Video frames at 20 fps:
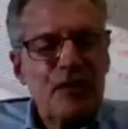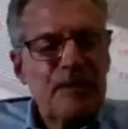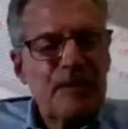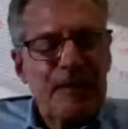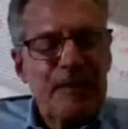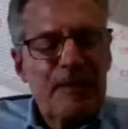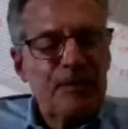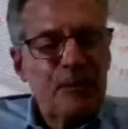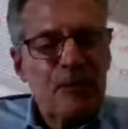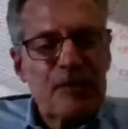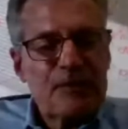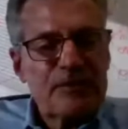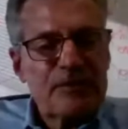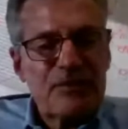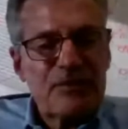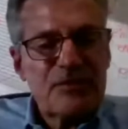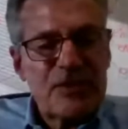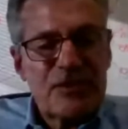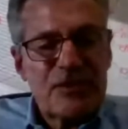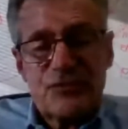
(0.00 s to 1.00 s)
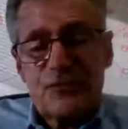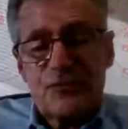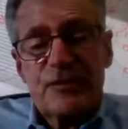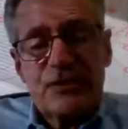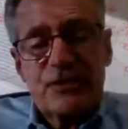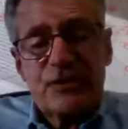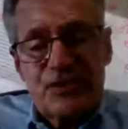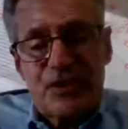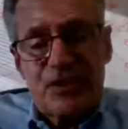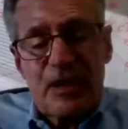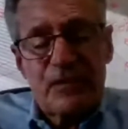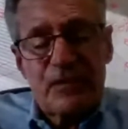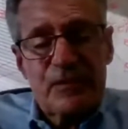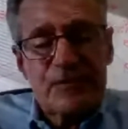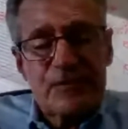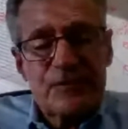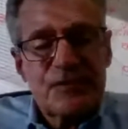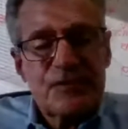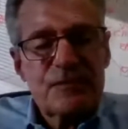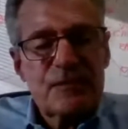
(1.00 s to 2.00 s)
about partners as
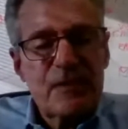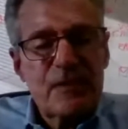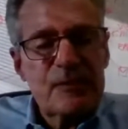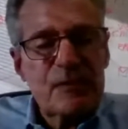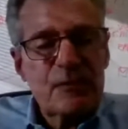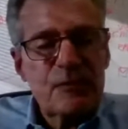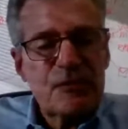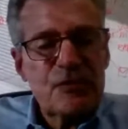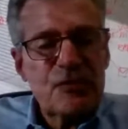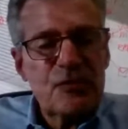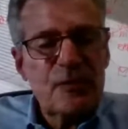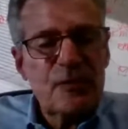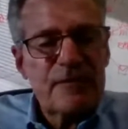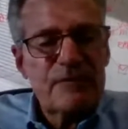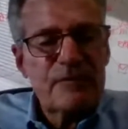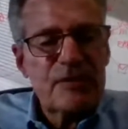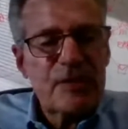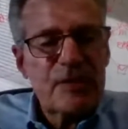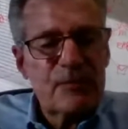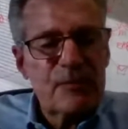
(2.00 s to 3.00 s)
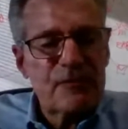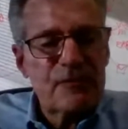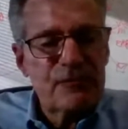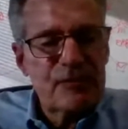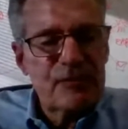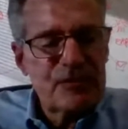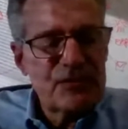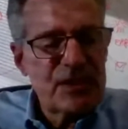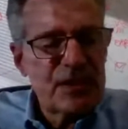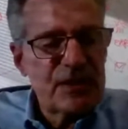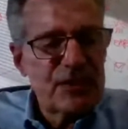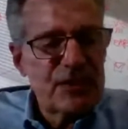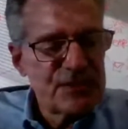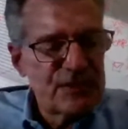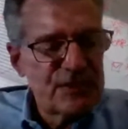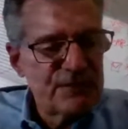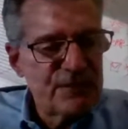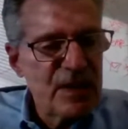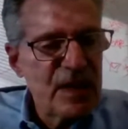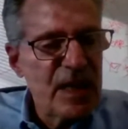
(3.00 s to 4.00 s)
resellers, I mean, we do have a number of resellers
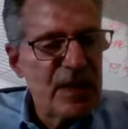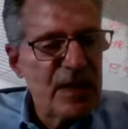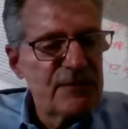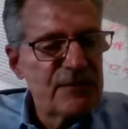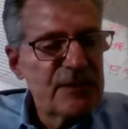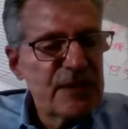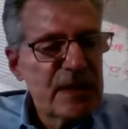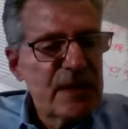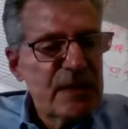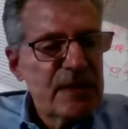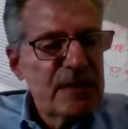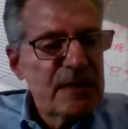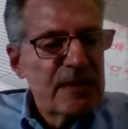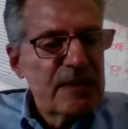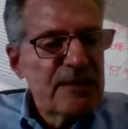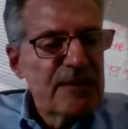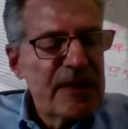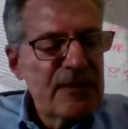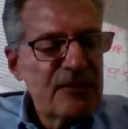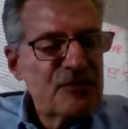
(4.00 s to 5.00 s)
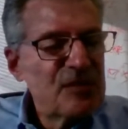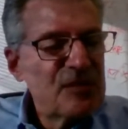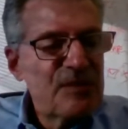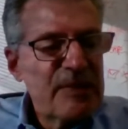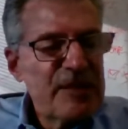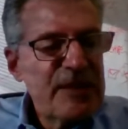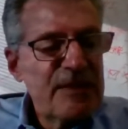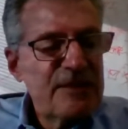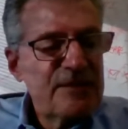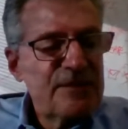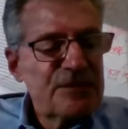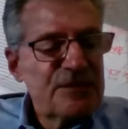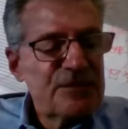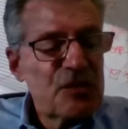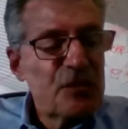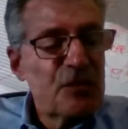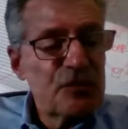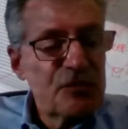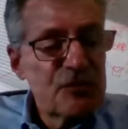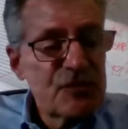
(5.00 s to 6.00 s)
involved. Not too many have
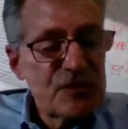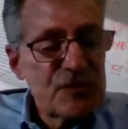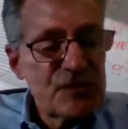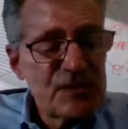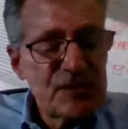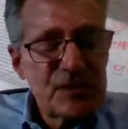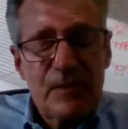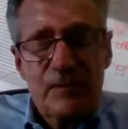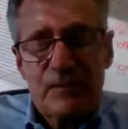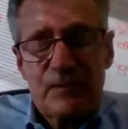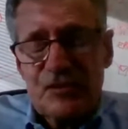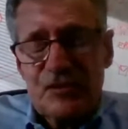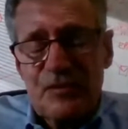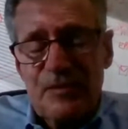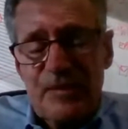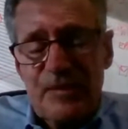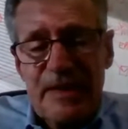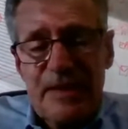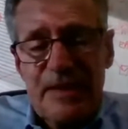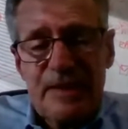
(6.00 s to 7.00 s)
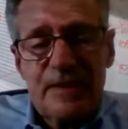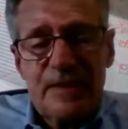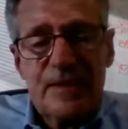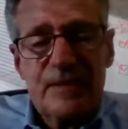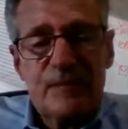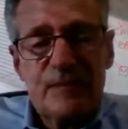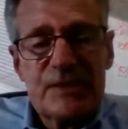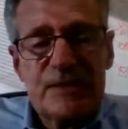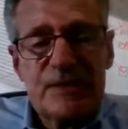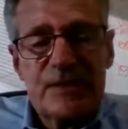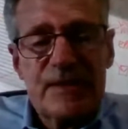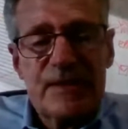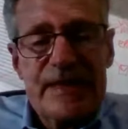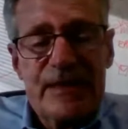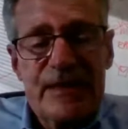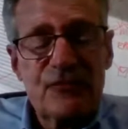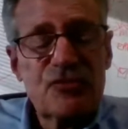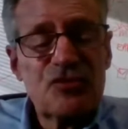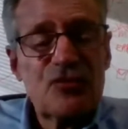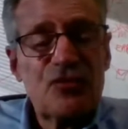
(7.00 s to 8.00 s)
sold too many of them, but they're now
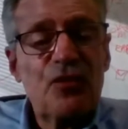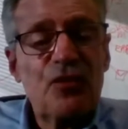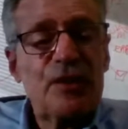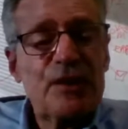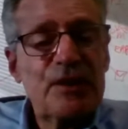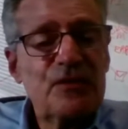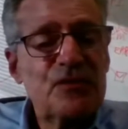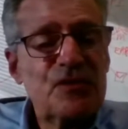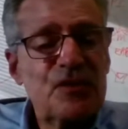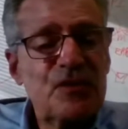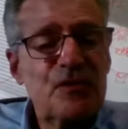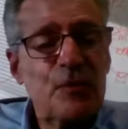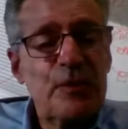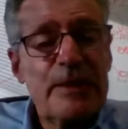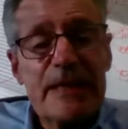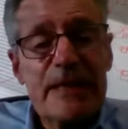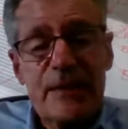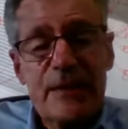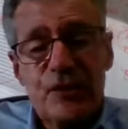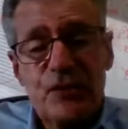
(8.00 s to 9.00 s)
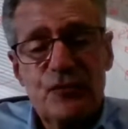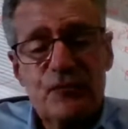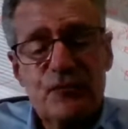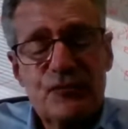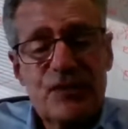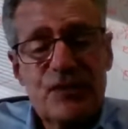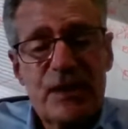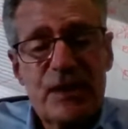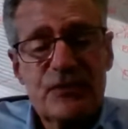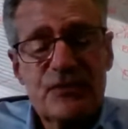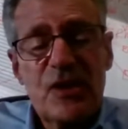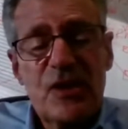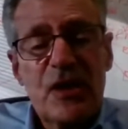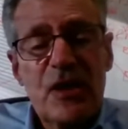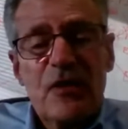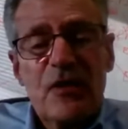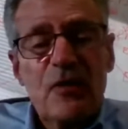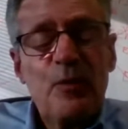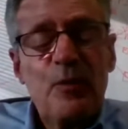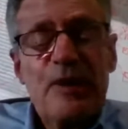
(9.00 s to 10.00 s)
starting to. We're getting new sales.
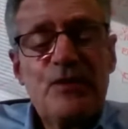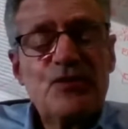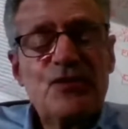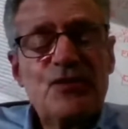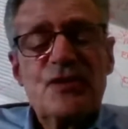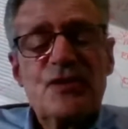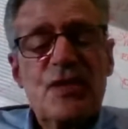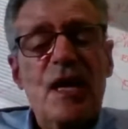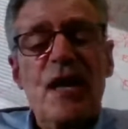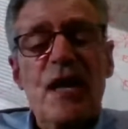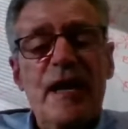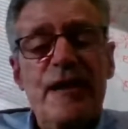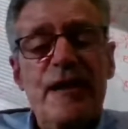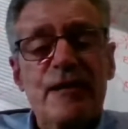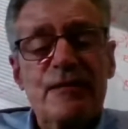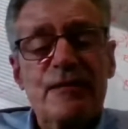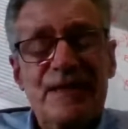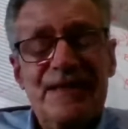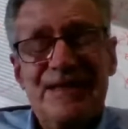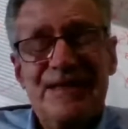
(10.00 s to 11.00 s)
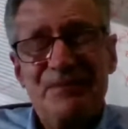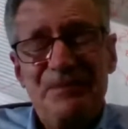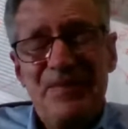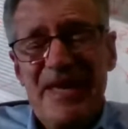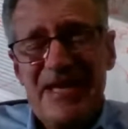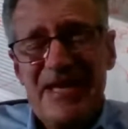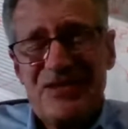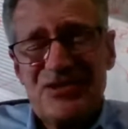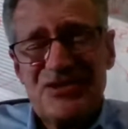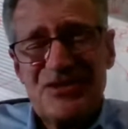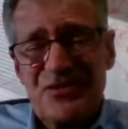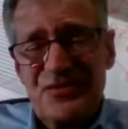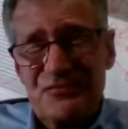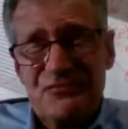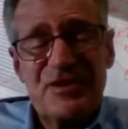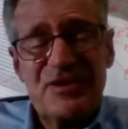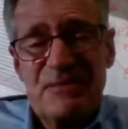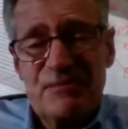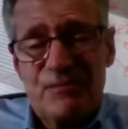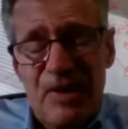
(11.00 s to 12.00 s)
We just hired in the past
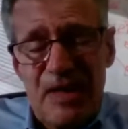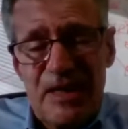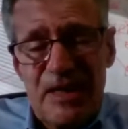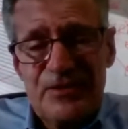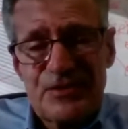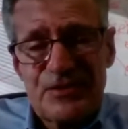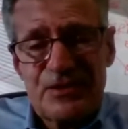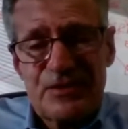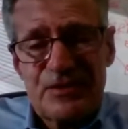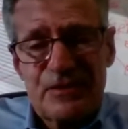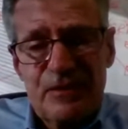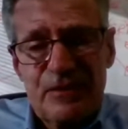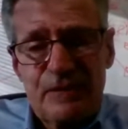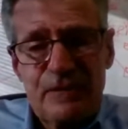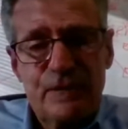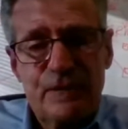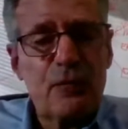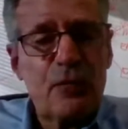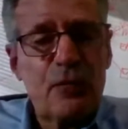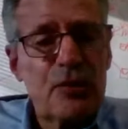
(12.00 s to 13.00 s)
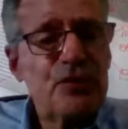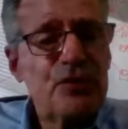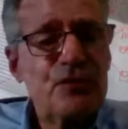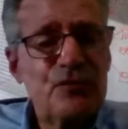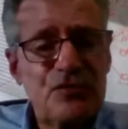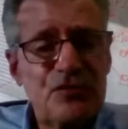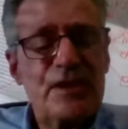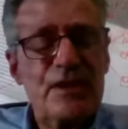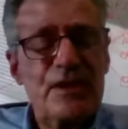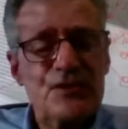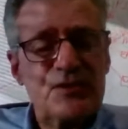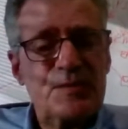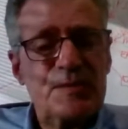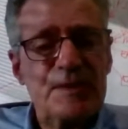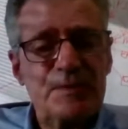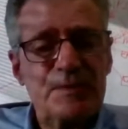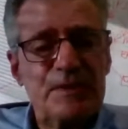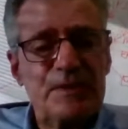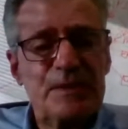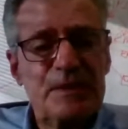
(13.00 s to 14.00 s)
3 months 4 new
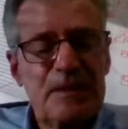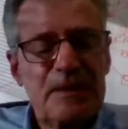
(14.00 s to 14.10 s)
salespeople.